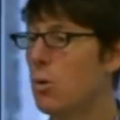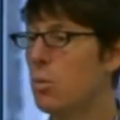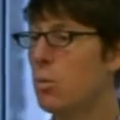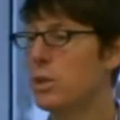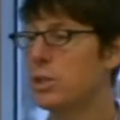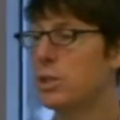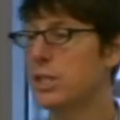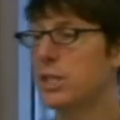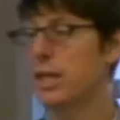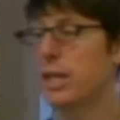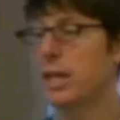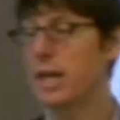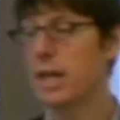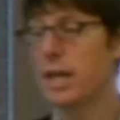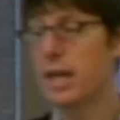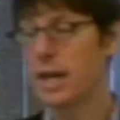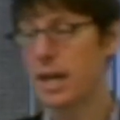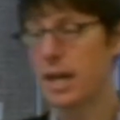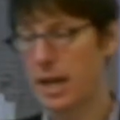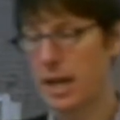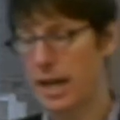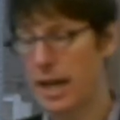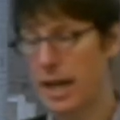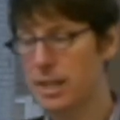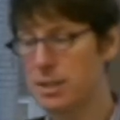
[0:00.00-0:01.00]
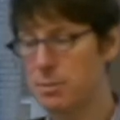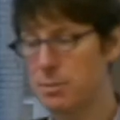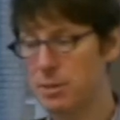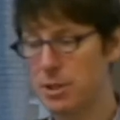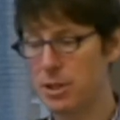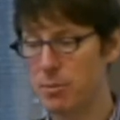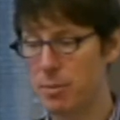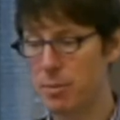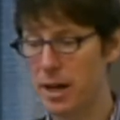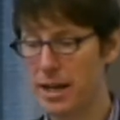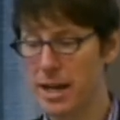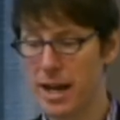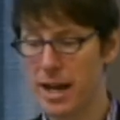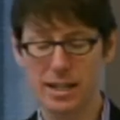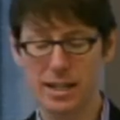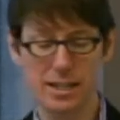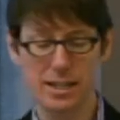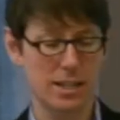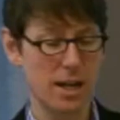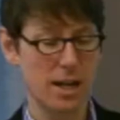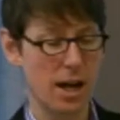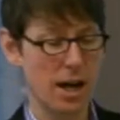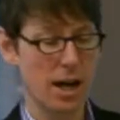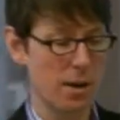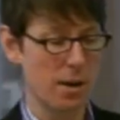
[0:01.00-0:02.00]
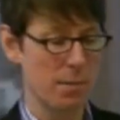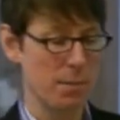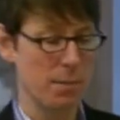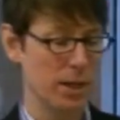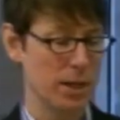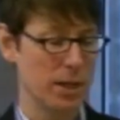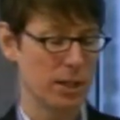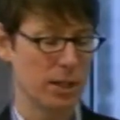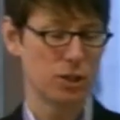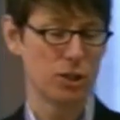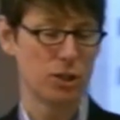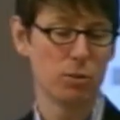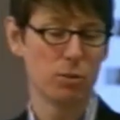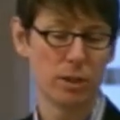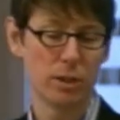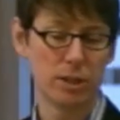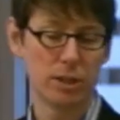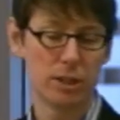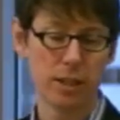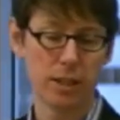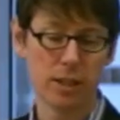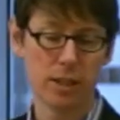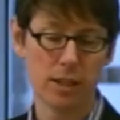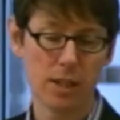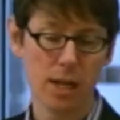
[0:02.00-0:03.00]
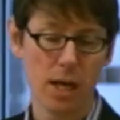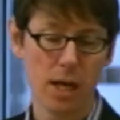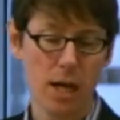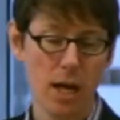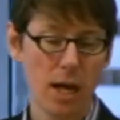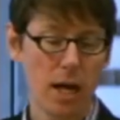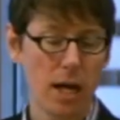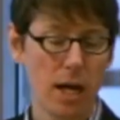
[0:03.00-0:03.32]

which gets me to my next um, issue, which is,